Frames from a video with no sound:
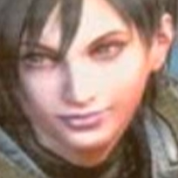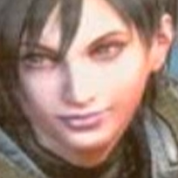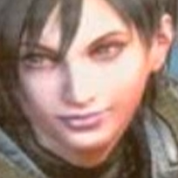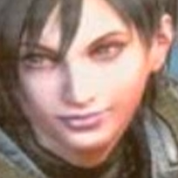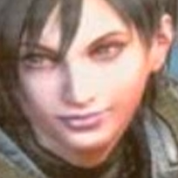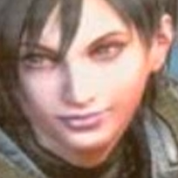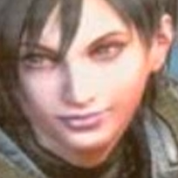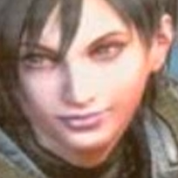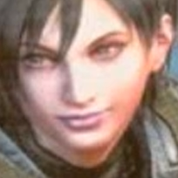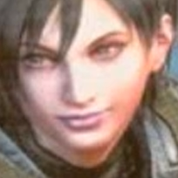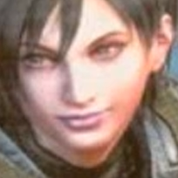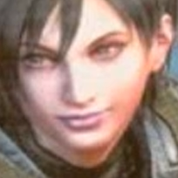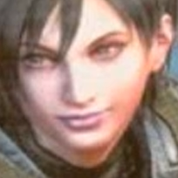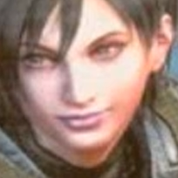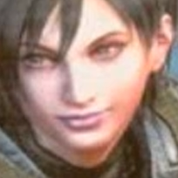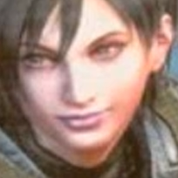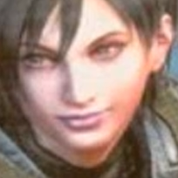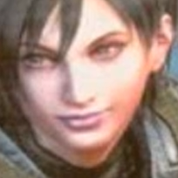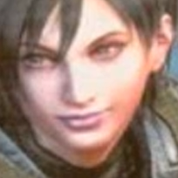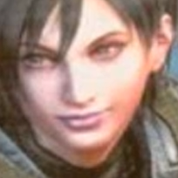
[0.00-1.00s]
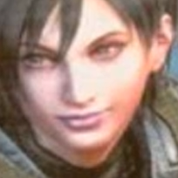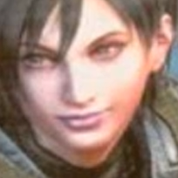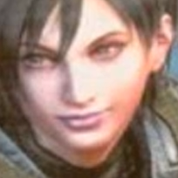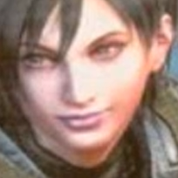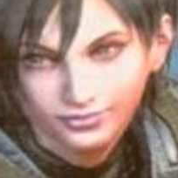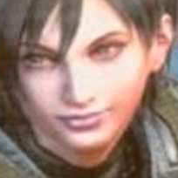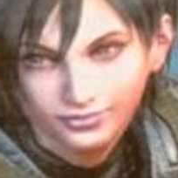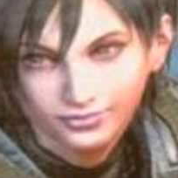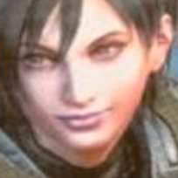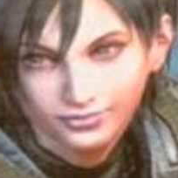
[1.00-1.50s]

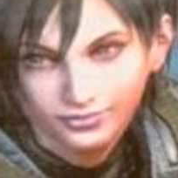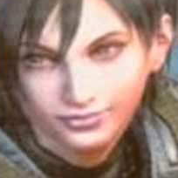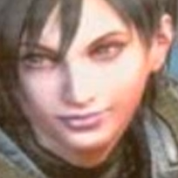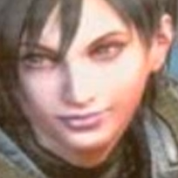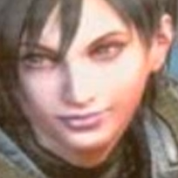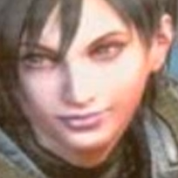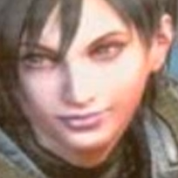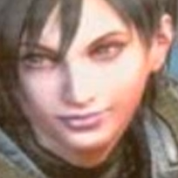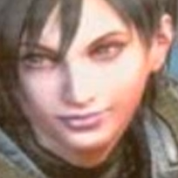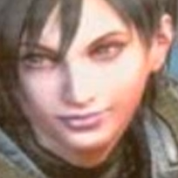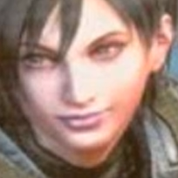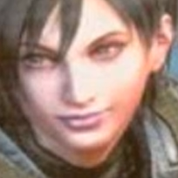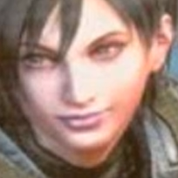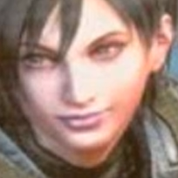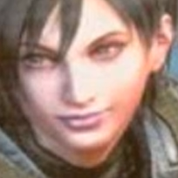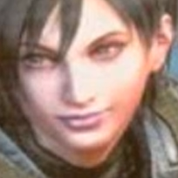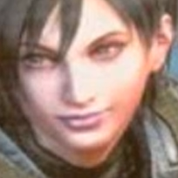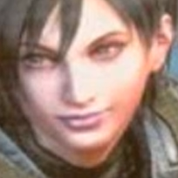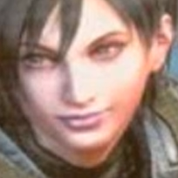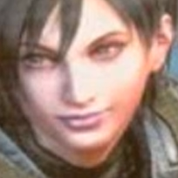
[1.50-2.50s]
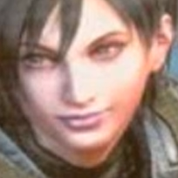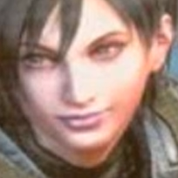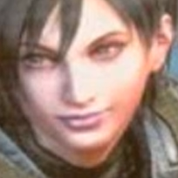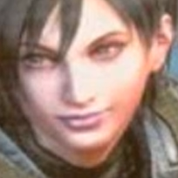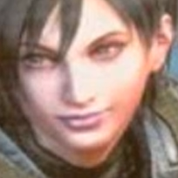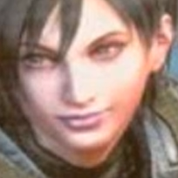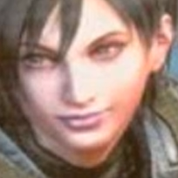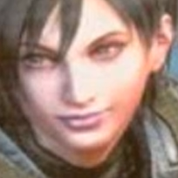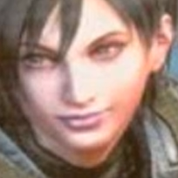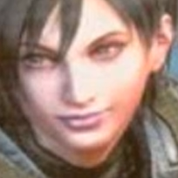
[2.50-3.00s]

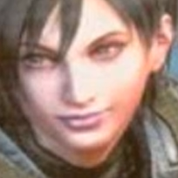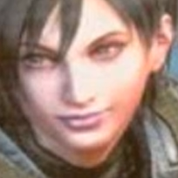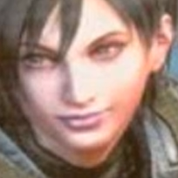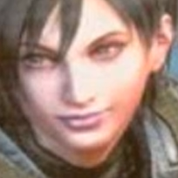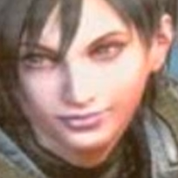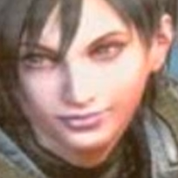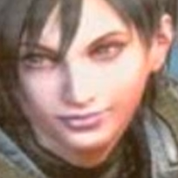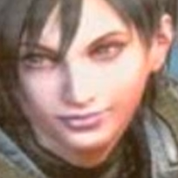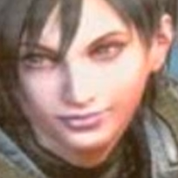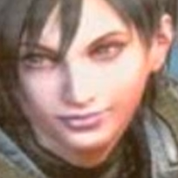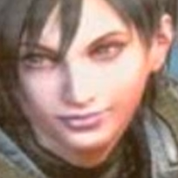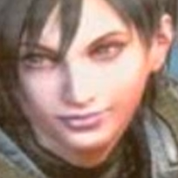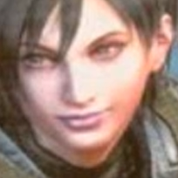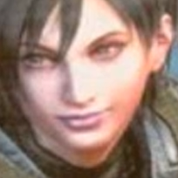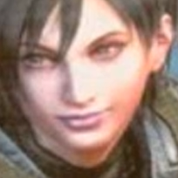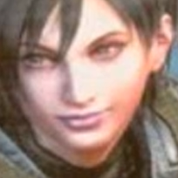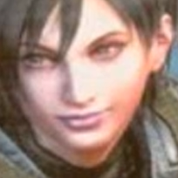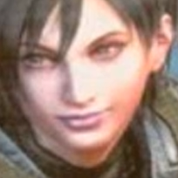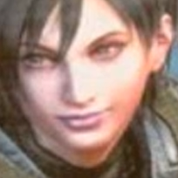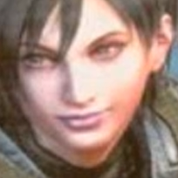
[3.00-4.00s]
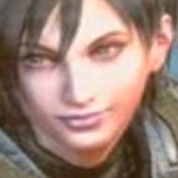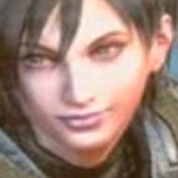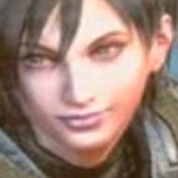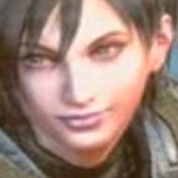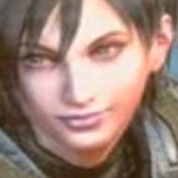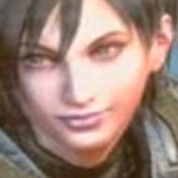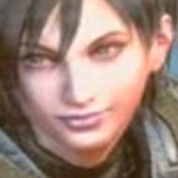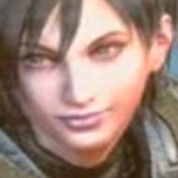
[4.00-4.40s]
(no lip movement)